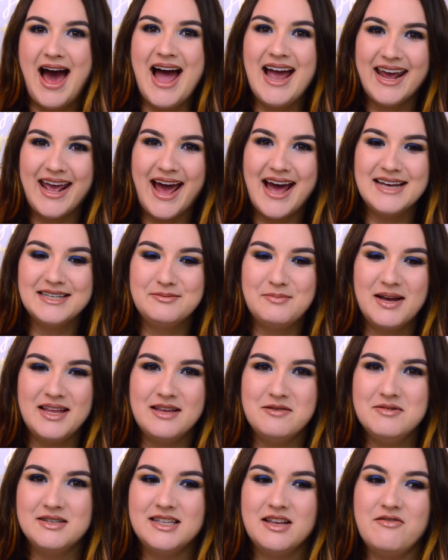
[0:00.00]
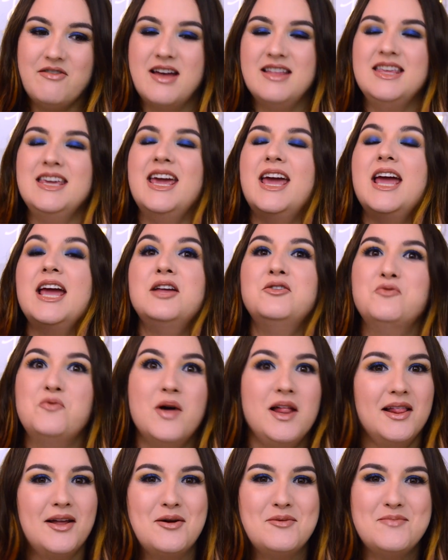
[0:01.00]
Hi guys, my name is Stephanie and
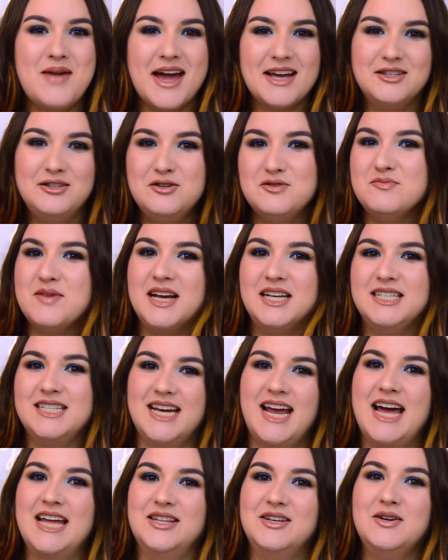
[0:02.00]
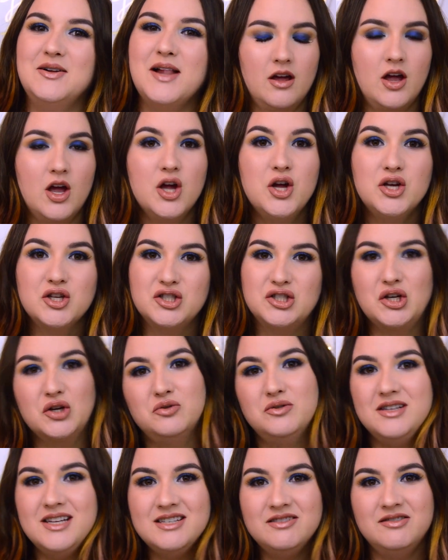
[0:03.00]
welcome back to my channel. So
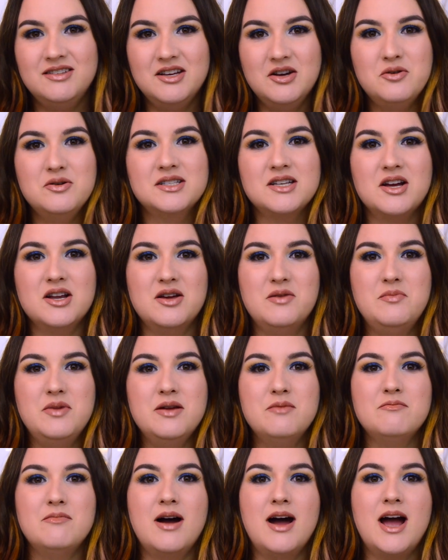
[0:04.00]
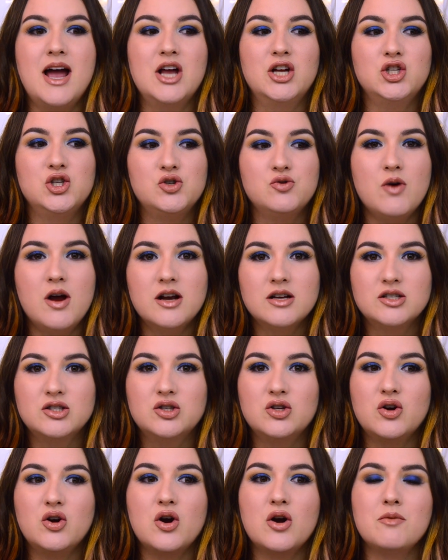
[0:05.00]
today's video is gonna be my
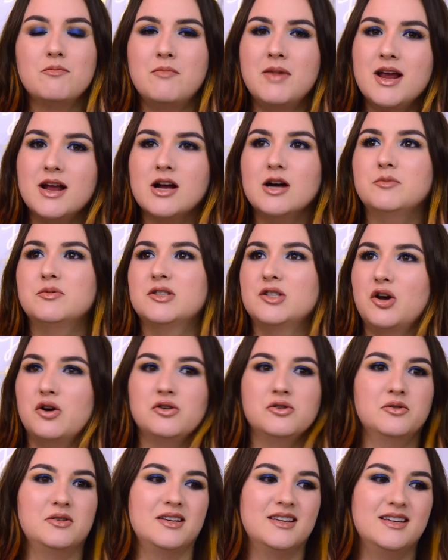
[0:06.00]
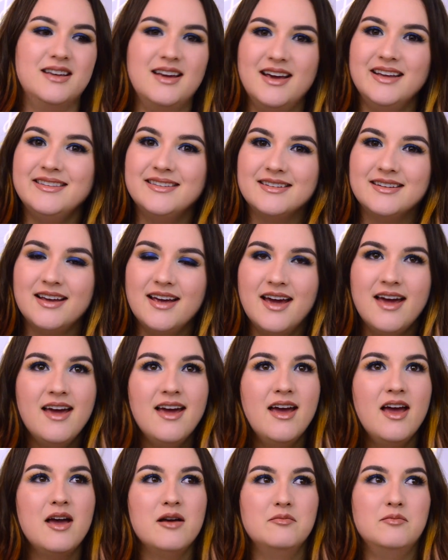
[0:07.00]
drugstore makeup starter kit.
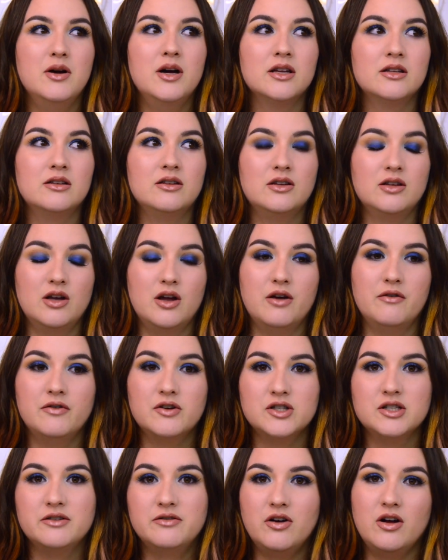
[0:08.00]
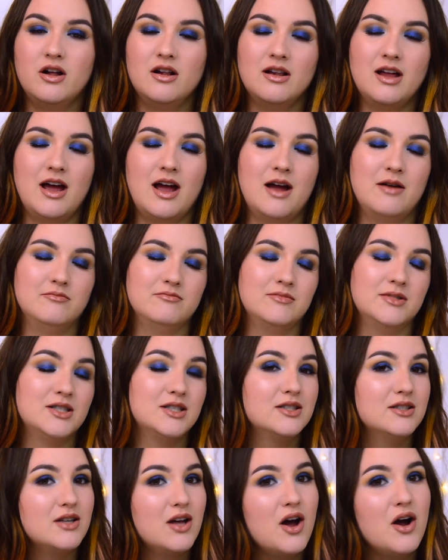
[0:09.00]
But first of all, I'm
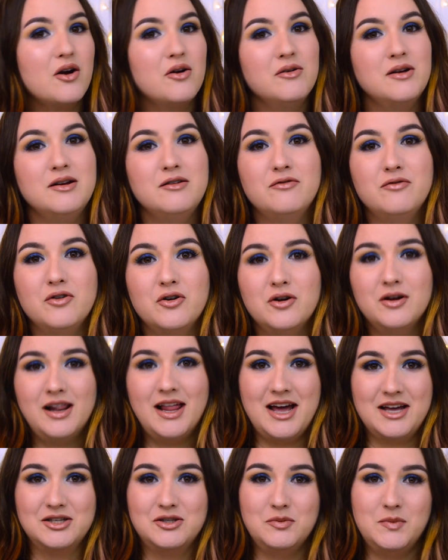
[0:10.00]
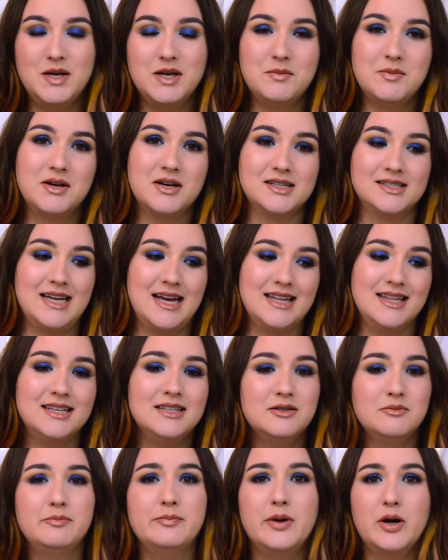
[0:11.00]
sorry for last week because I
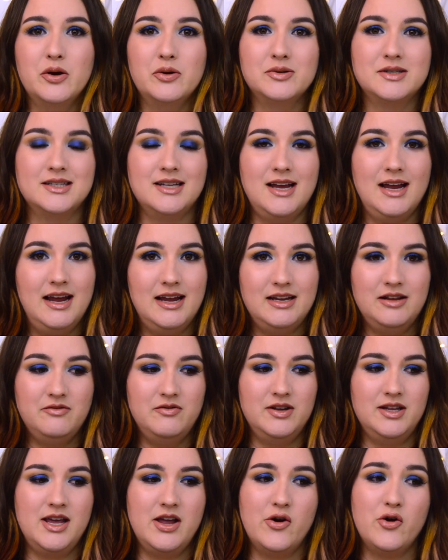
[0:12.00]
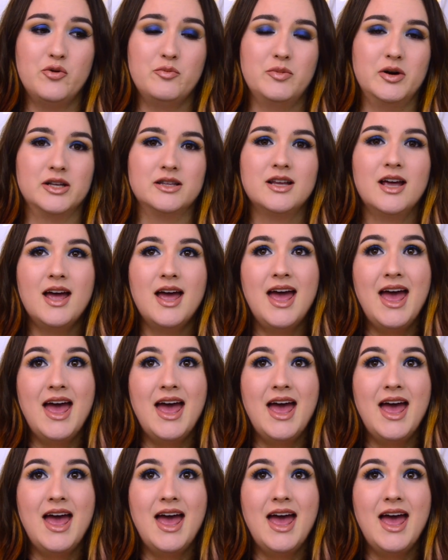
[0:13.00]
didn't post any video, but